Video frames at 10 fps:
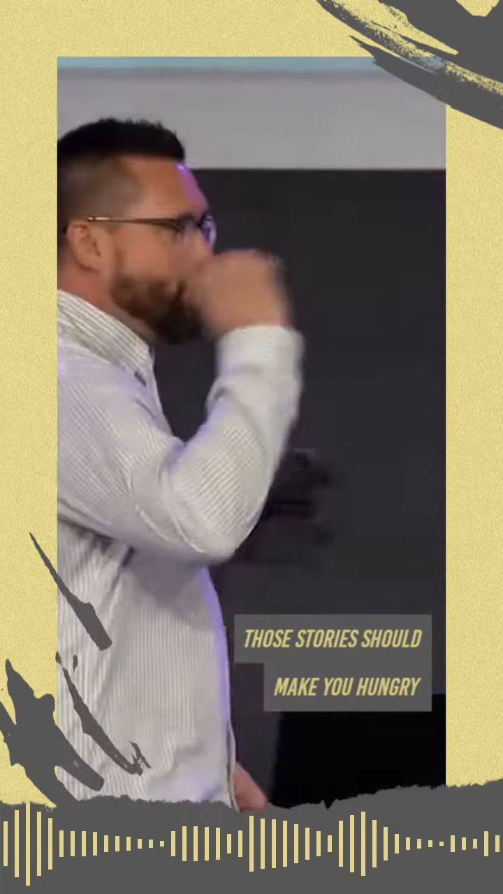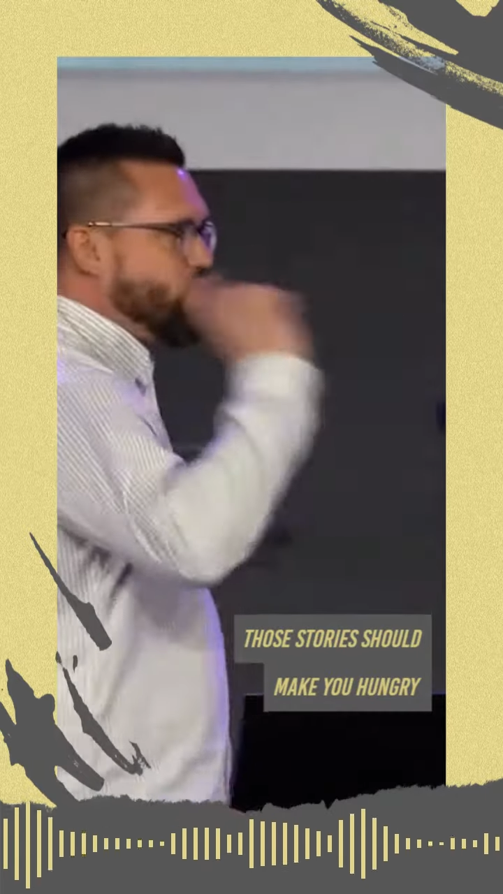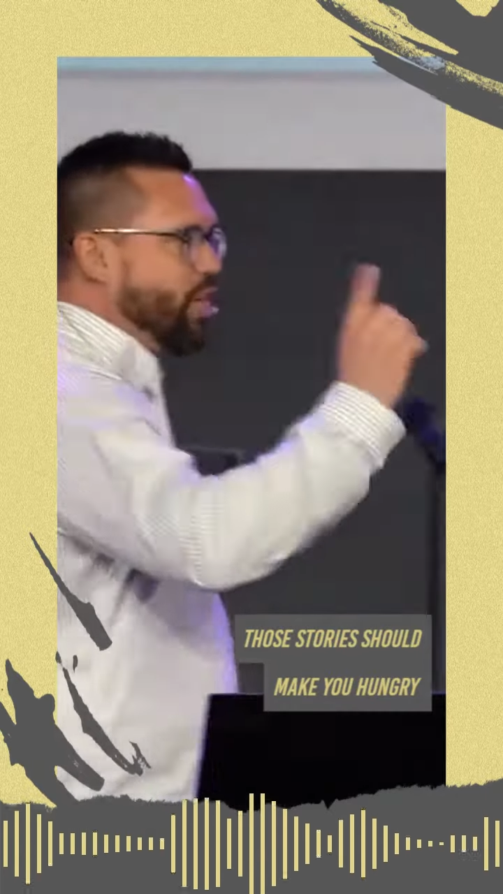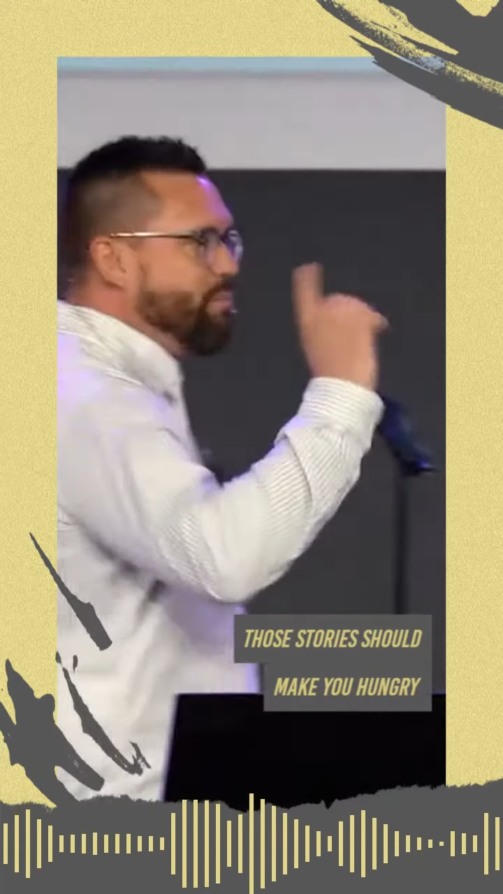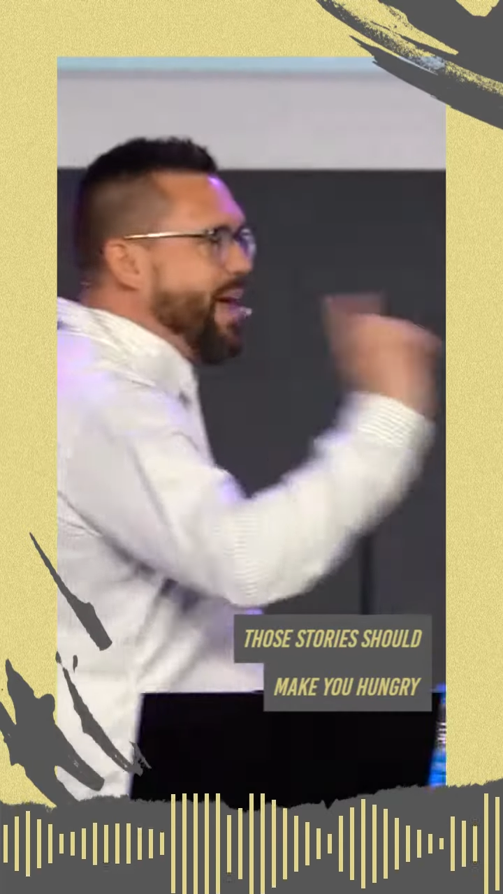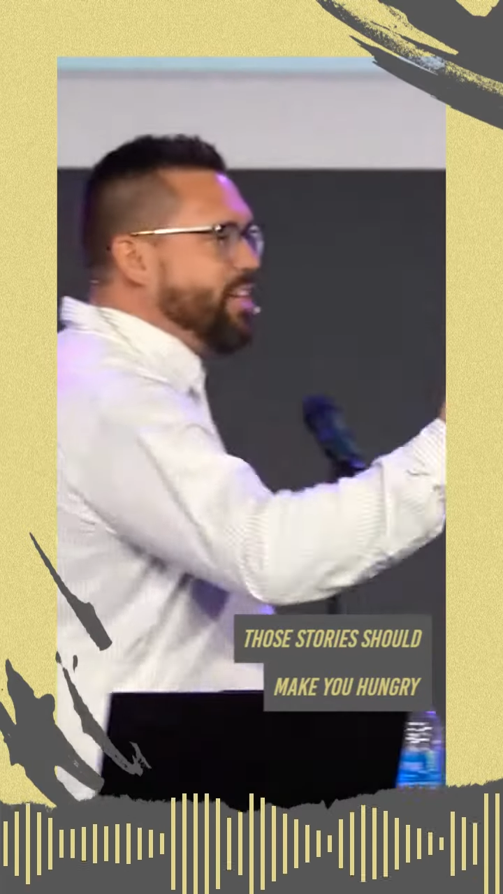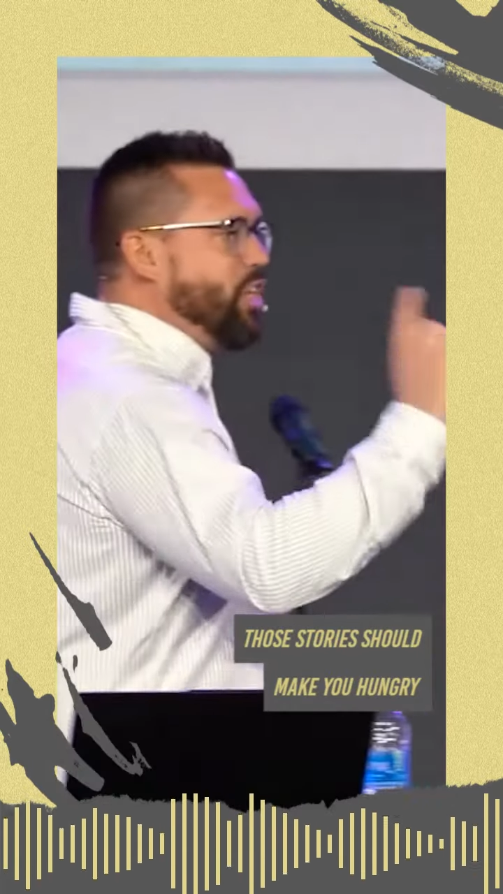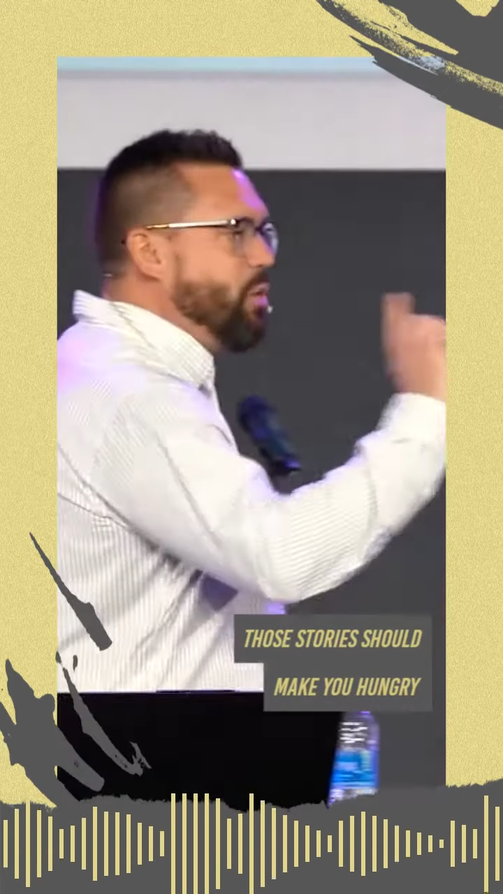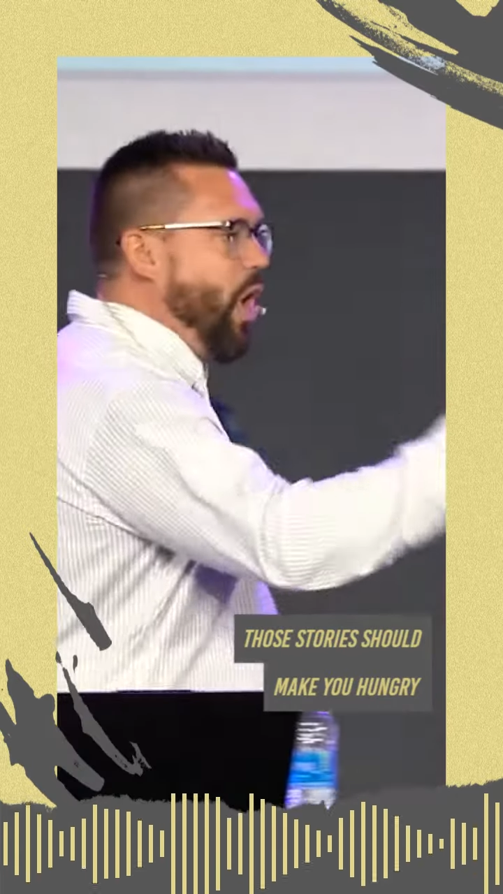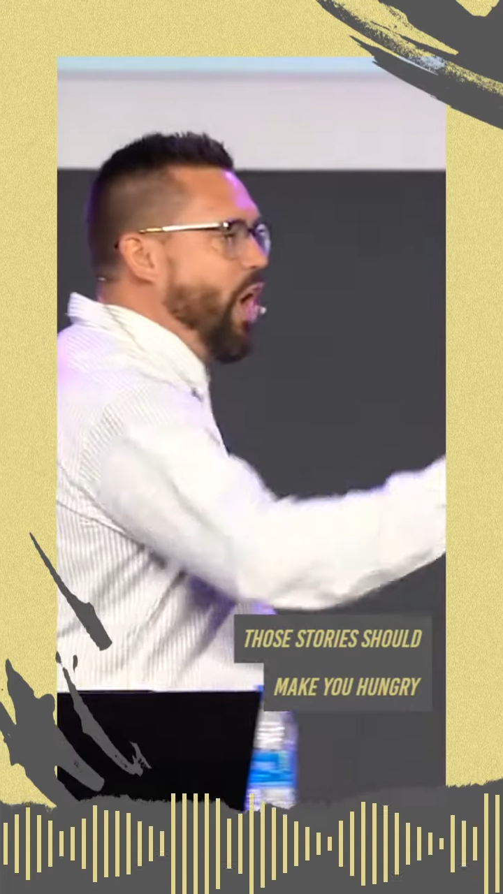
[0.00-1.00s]
should make
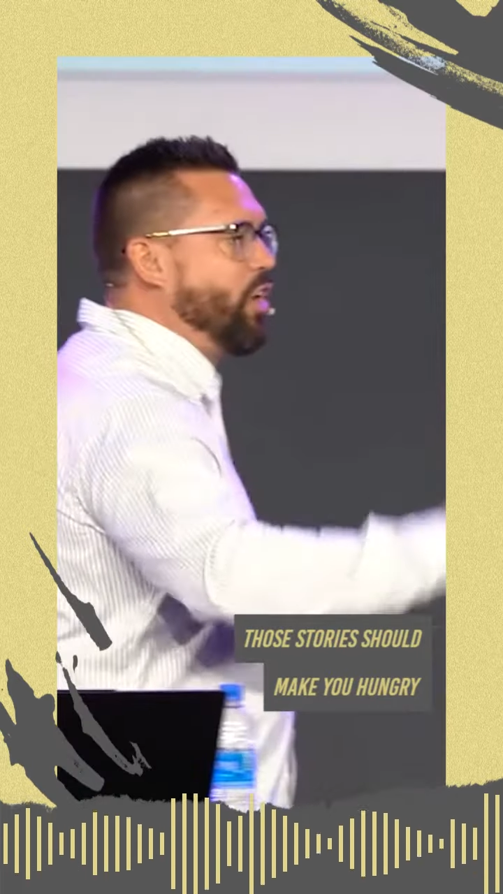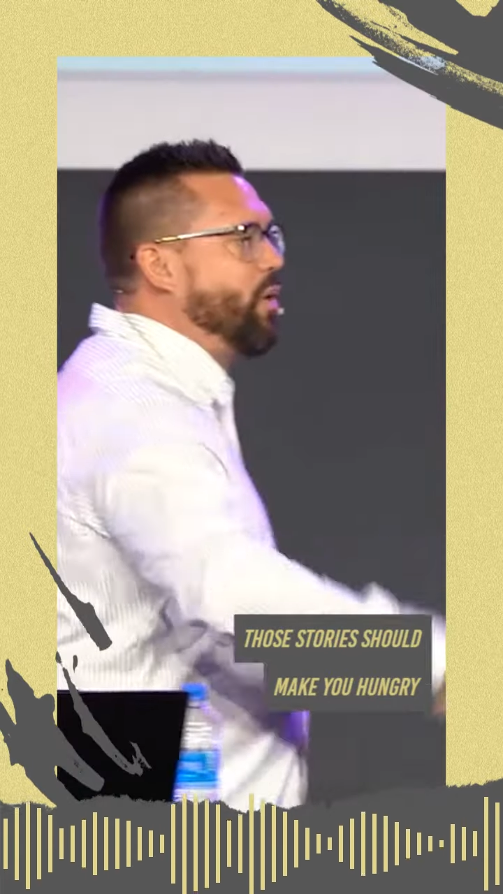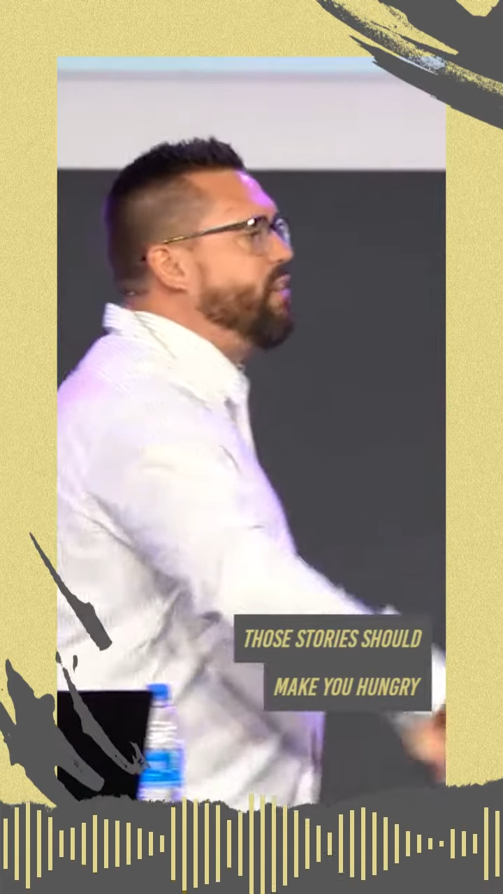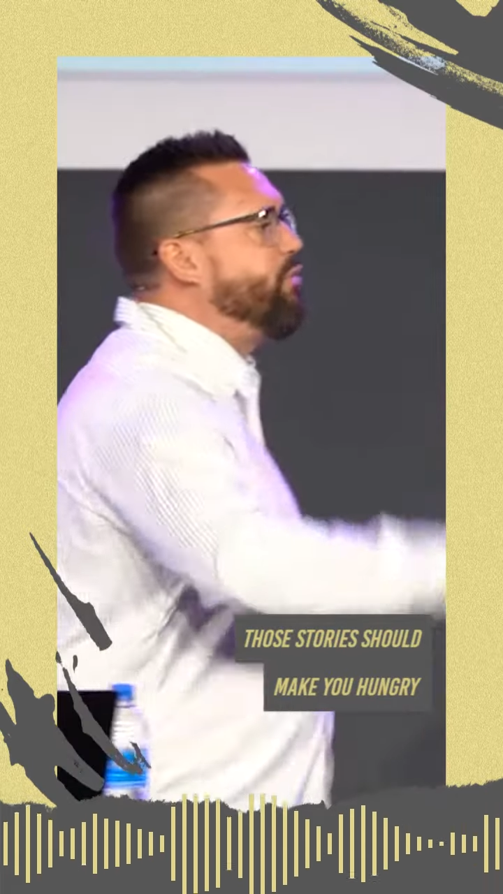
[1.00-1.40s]
you hungry